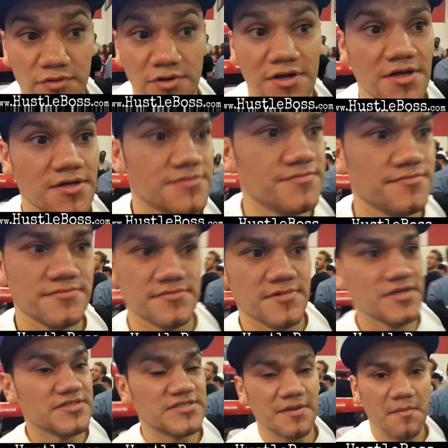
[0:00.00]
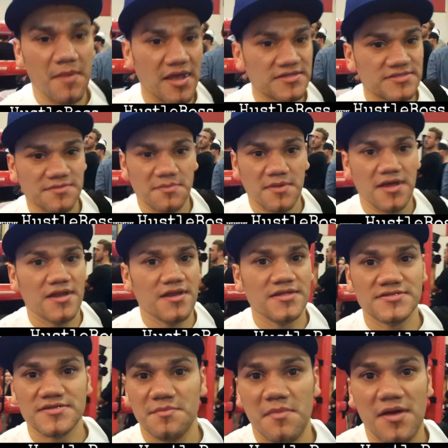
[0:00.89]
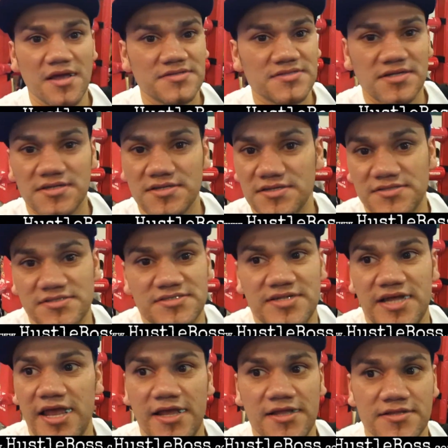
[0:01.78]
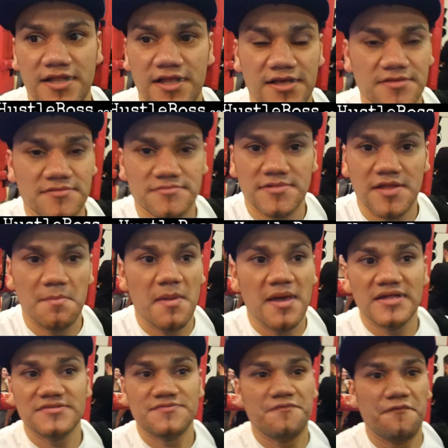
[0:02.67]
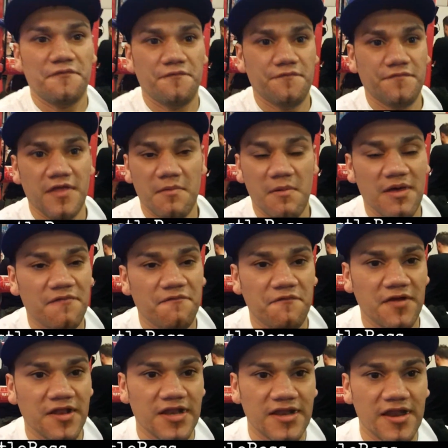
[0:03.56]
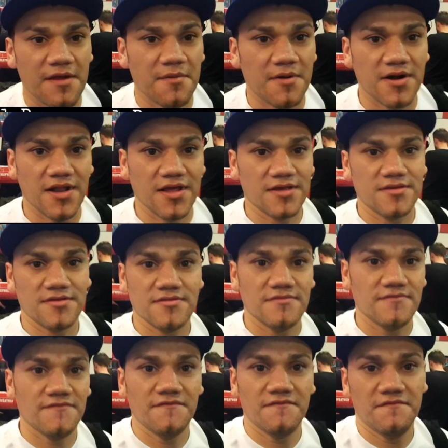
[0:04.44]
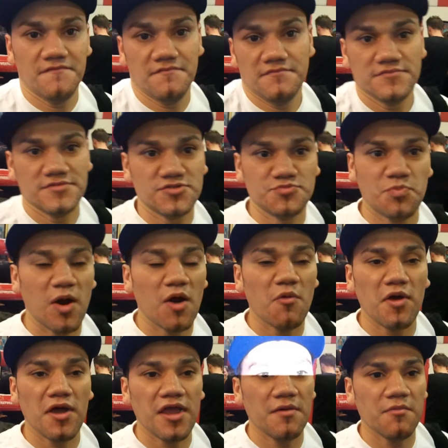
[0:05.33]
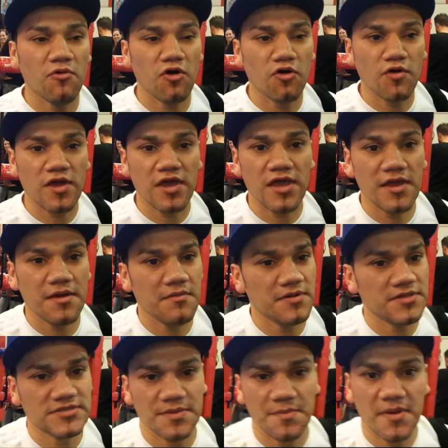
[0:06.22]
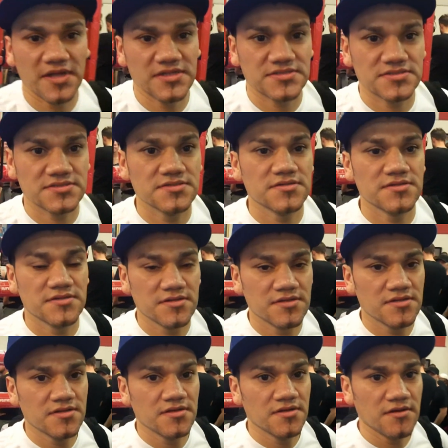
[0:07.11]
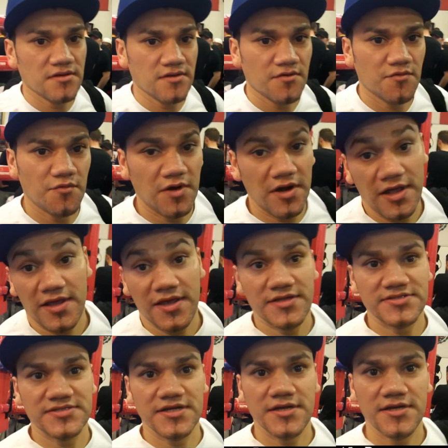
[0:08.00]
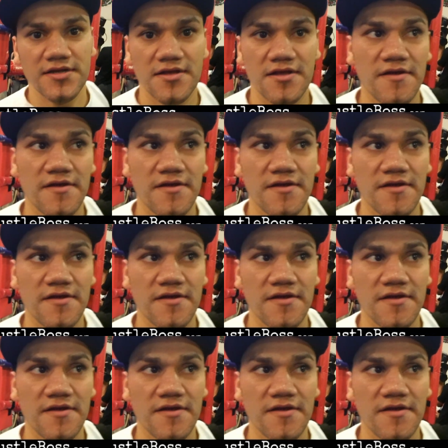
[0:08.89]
Well, it's amazing, man. It's amazing, insane. Like, the best feeling ever. Like, following him is the best, what I can say.